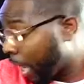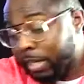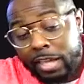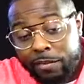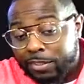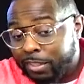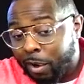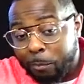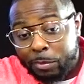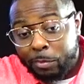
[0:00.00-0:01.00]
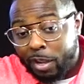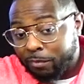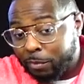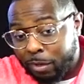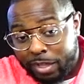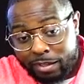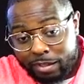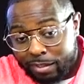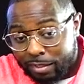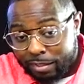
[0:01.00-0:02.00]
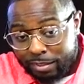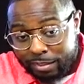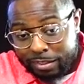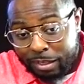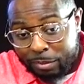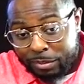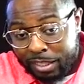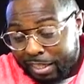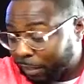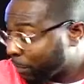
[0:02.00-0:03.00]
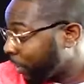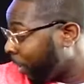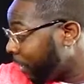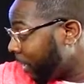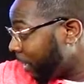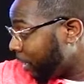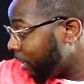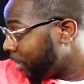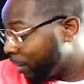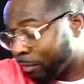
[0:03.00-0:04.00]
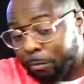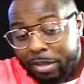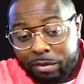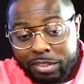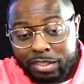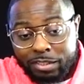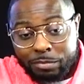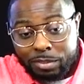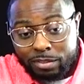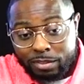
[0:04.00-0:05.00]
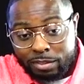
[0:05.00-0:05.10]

I gave it to y'all people every way. You know what I'm saying? Guess what y'all did? Rebelled against me.